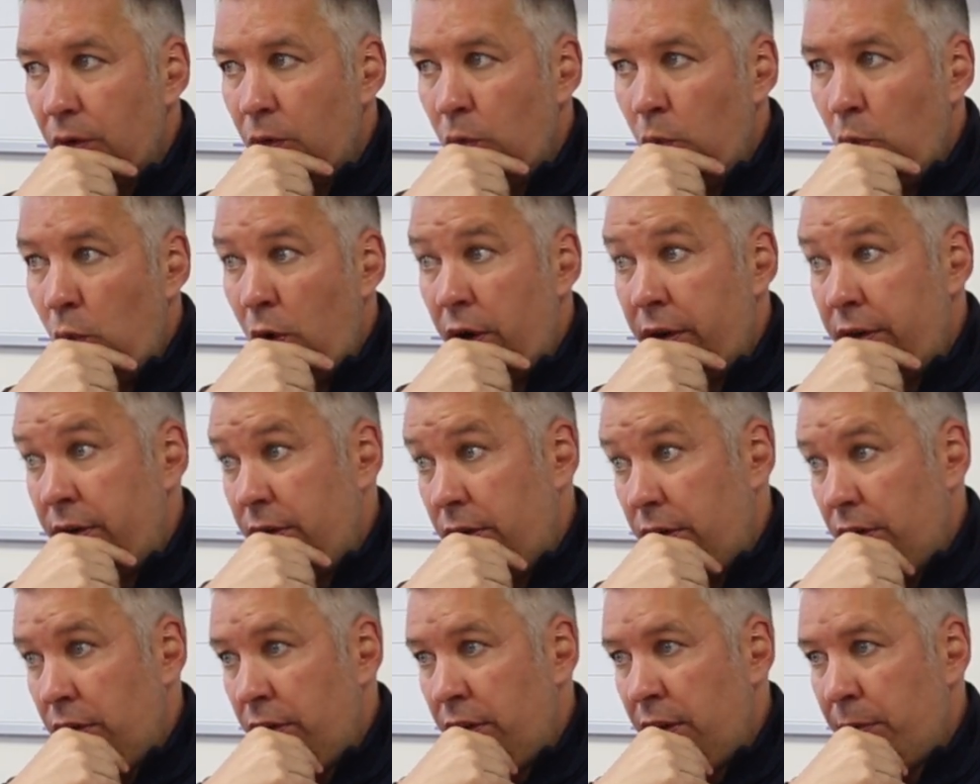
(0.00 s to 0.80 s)

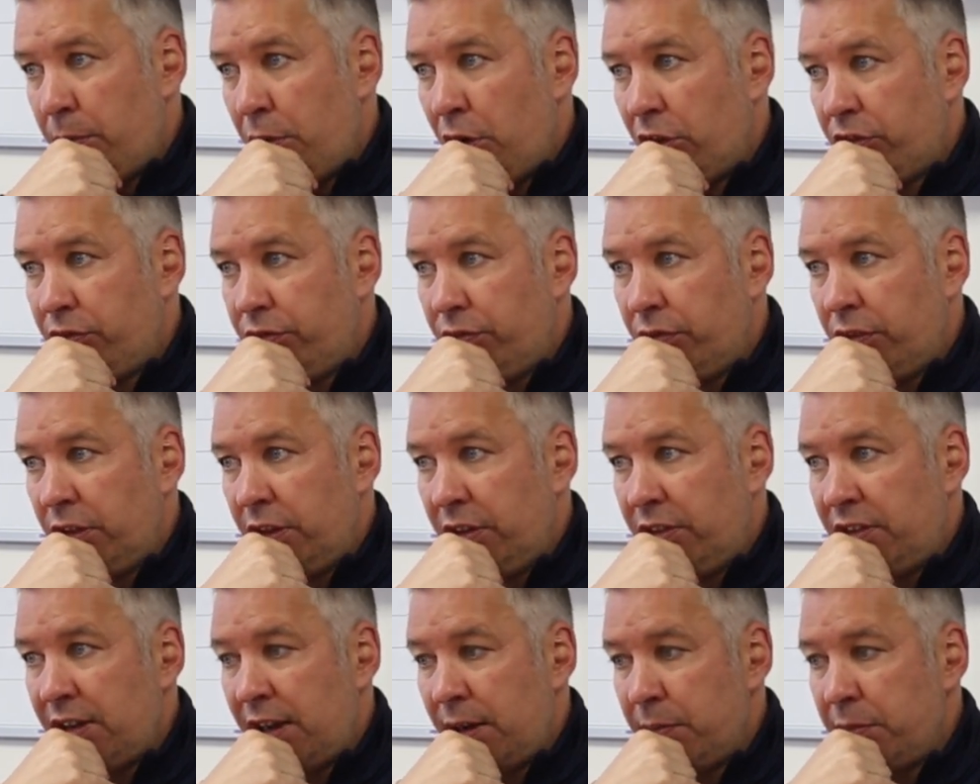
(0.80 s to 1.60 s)
one them off
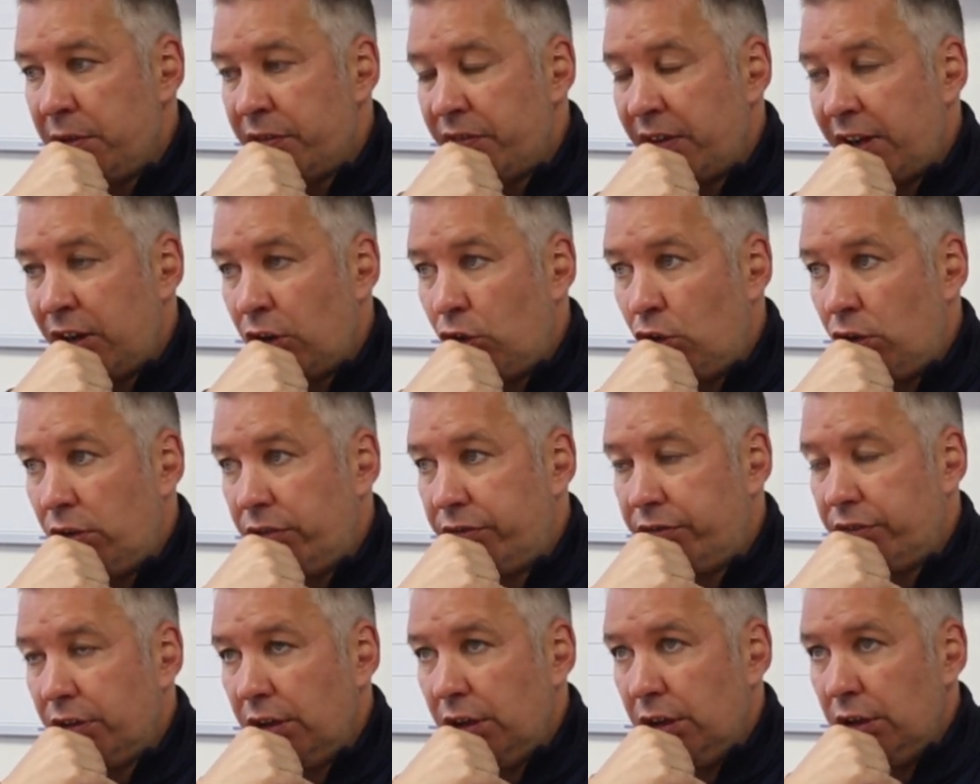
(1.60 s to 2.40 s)
the time they've had
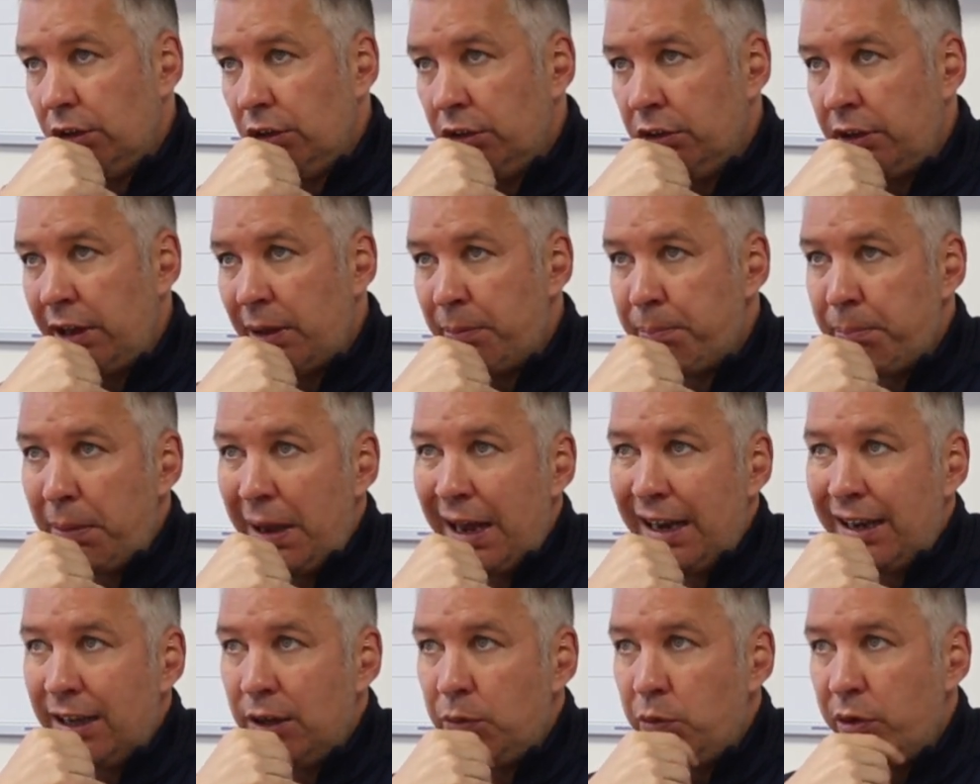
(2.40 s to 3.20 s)
off.
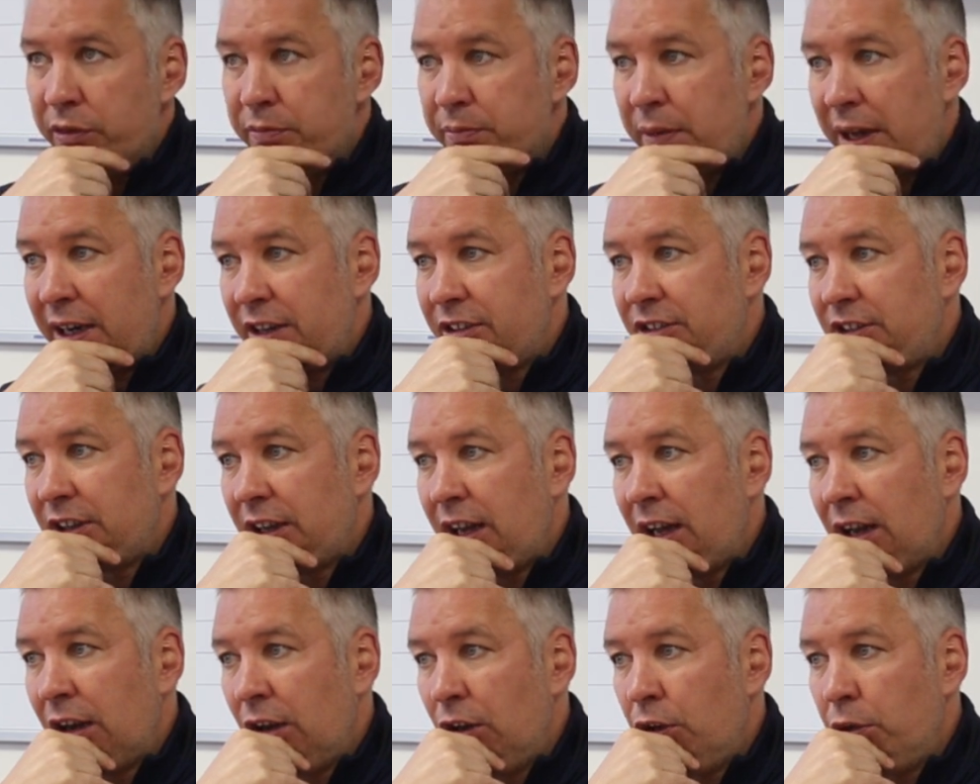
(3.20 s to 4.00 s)
Dembele, we've managed to
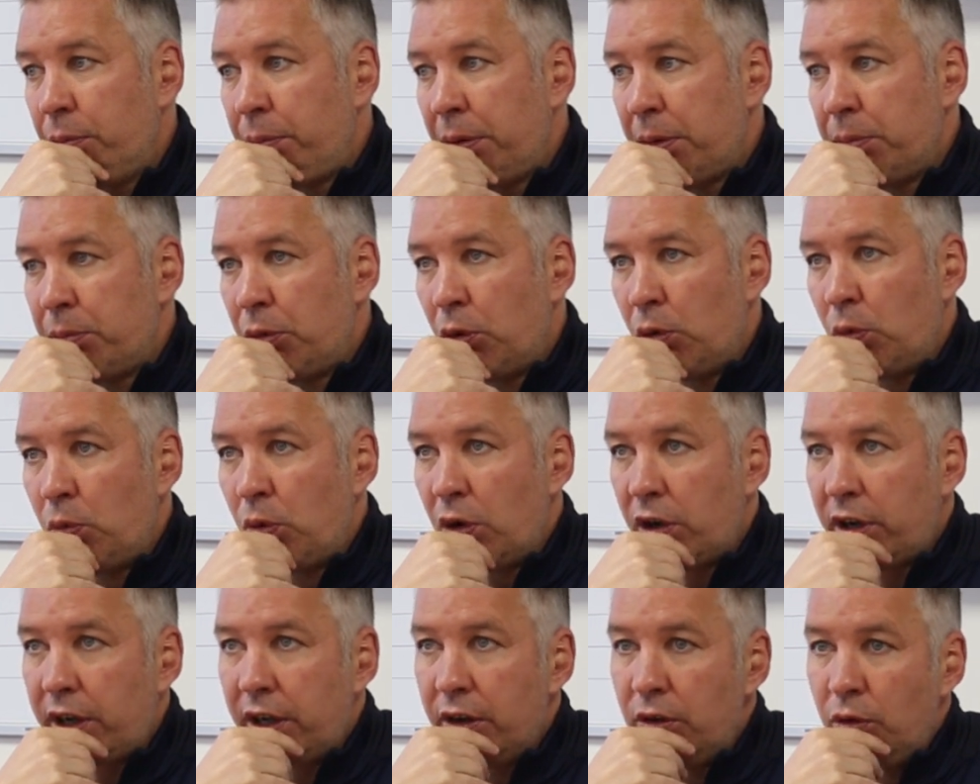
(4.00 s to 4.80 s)
get a little bit more
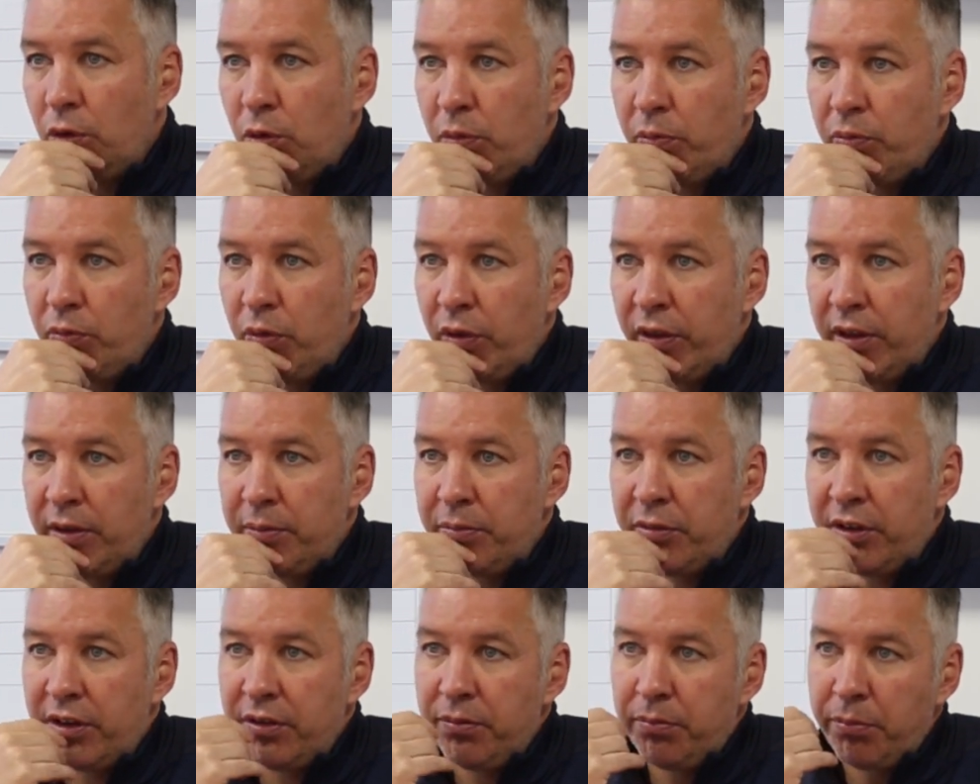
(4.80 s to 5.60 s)
work at home with
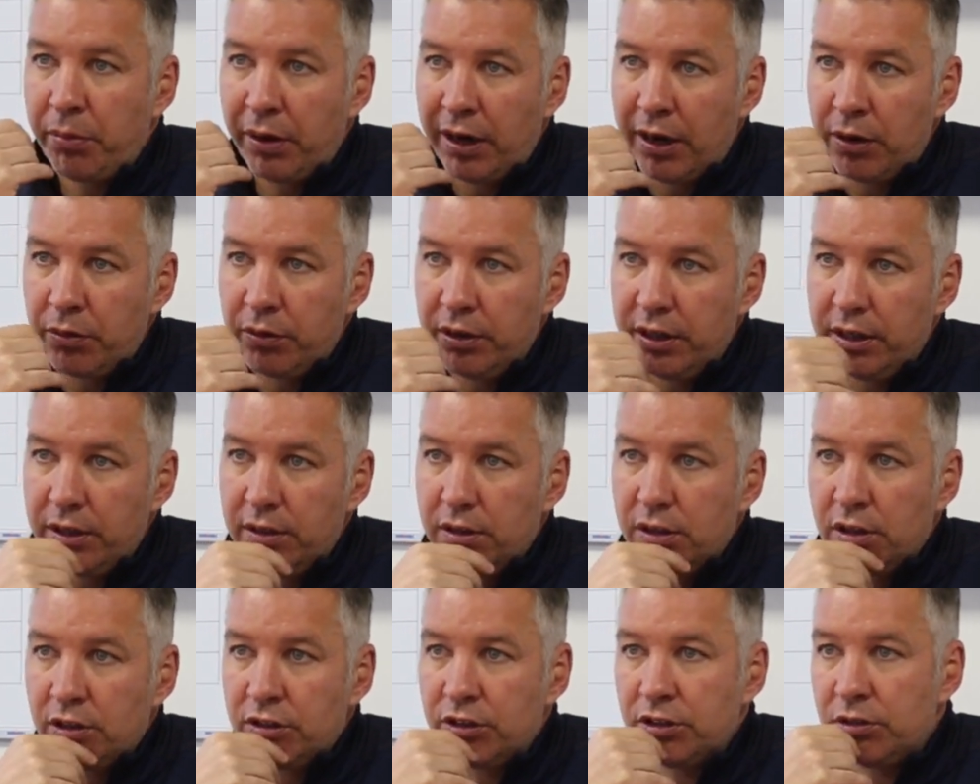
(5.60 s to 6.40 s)
him than Brownie
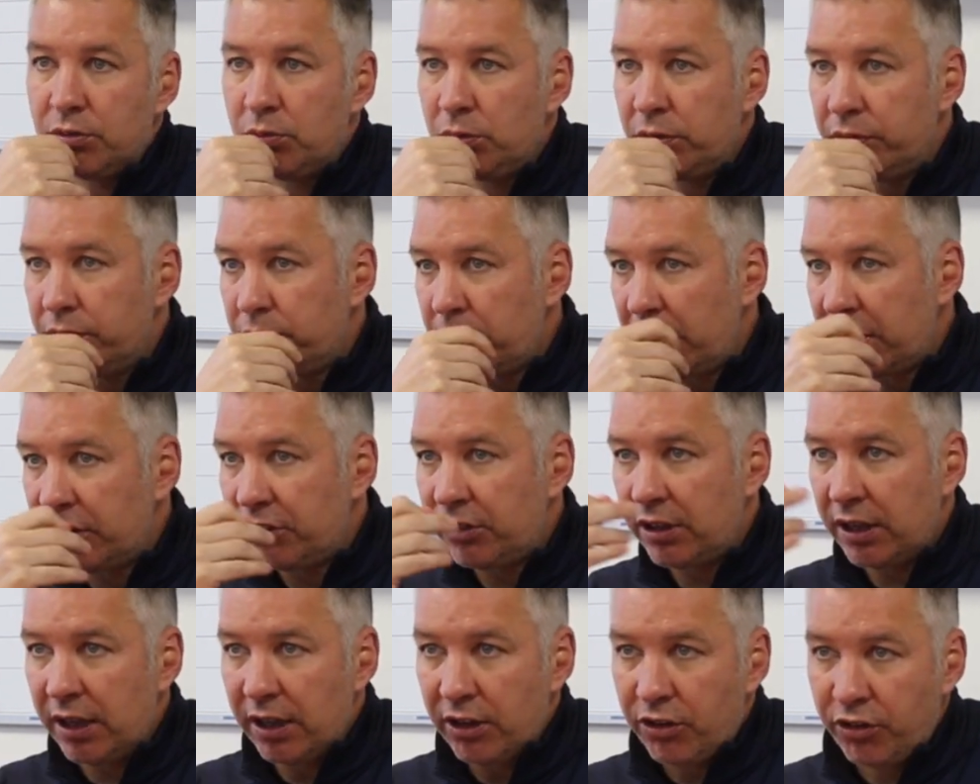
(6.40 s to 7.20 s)
because we've
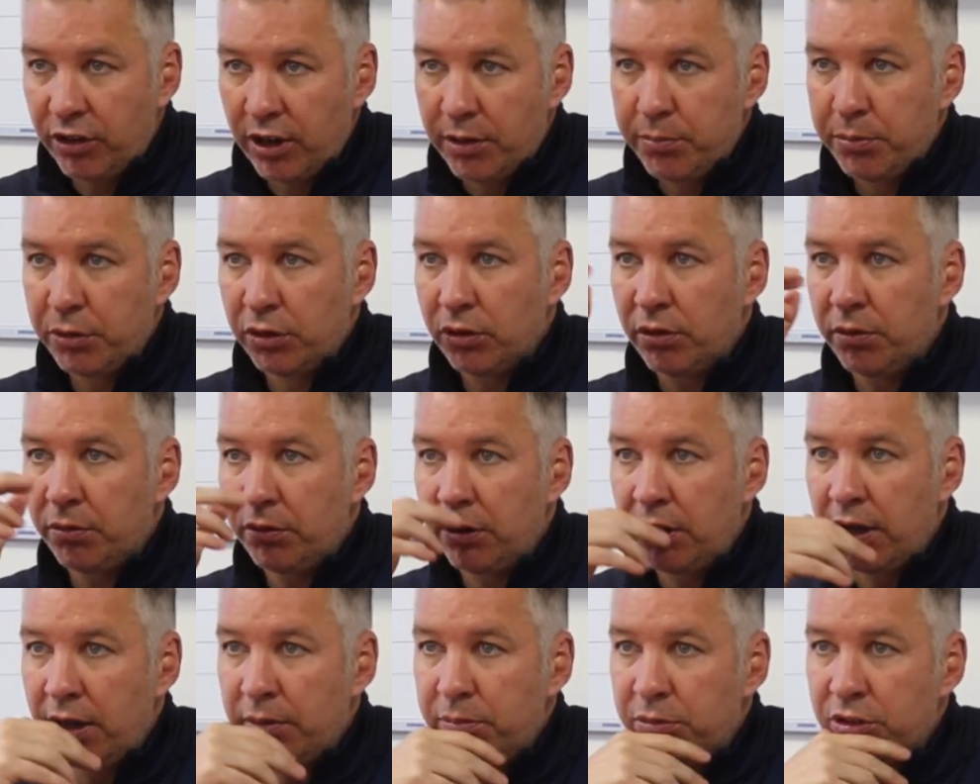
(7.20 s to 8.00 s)
managed to get a treadmill
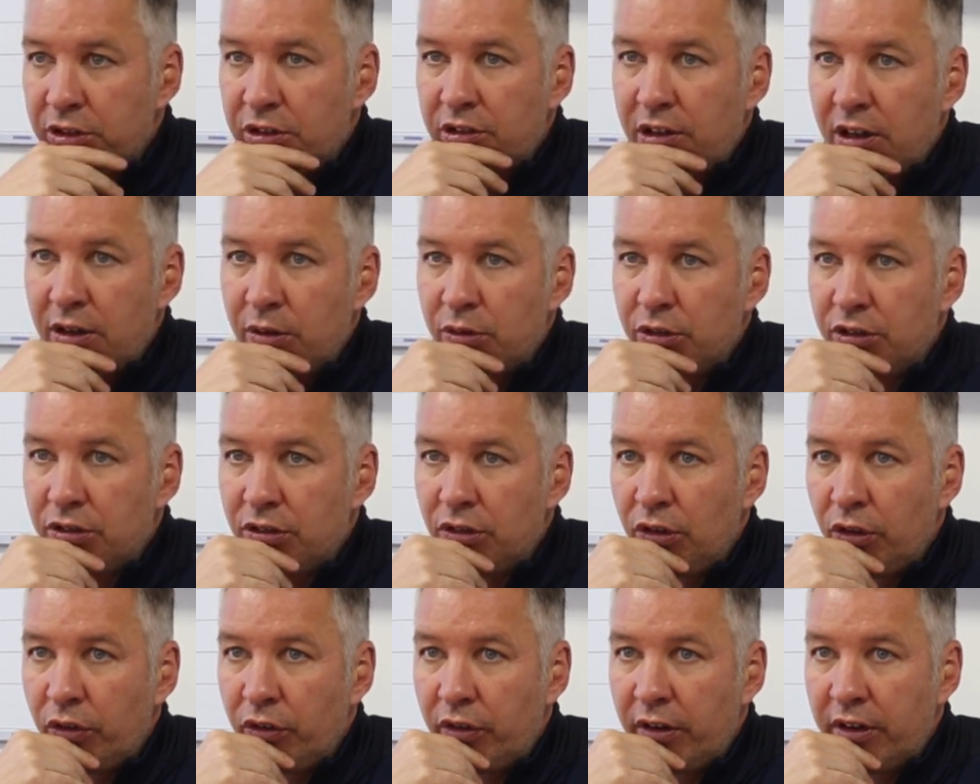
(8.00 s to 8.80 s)
to Dems' mm. house
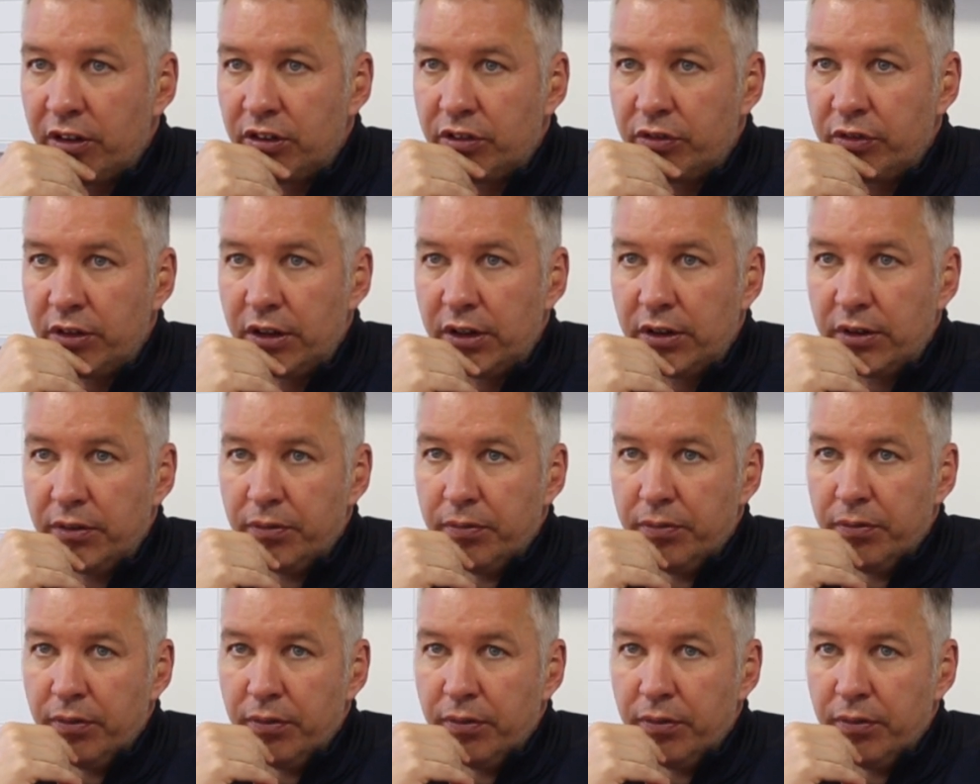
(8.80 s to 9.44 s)
and all the rest of it.